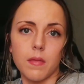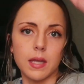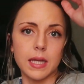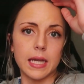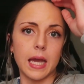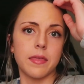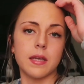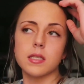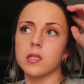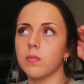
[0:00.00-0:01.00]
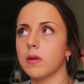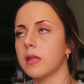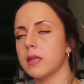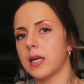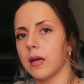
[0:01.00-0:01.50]
I think so many
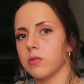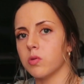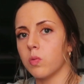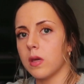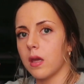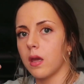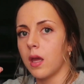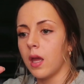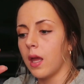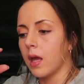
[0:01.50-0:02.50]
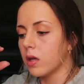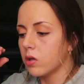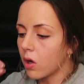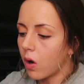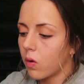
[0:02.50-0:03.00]
of the times we
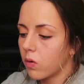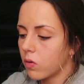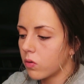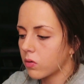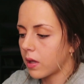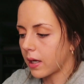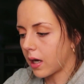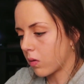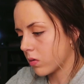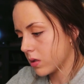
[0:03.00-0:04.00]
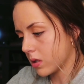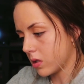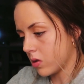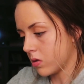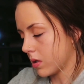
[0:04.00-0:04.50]
know that God wants us
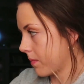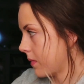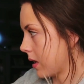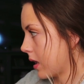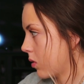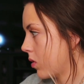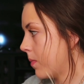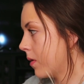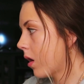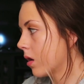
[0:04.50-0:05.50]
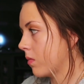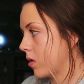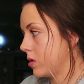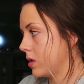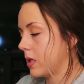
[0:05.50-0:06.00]
to do something and we put our
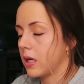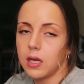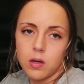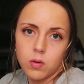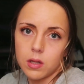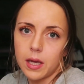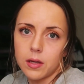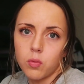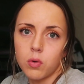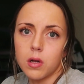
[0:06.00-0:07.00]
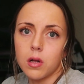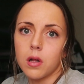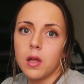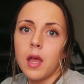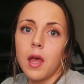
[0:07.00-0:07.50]
emotions in it and we're like,
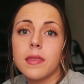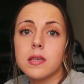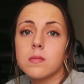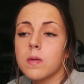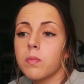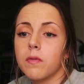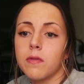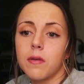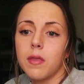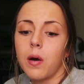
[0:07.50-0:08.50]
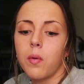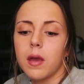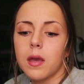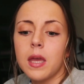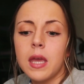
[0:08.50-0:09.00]
well, these people feel that way.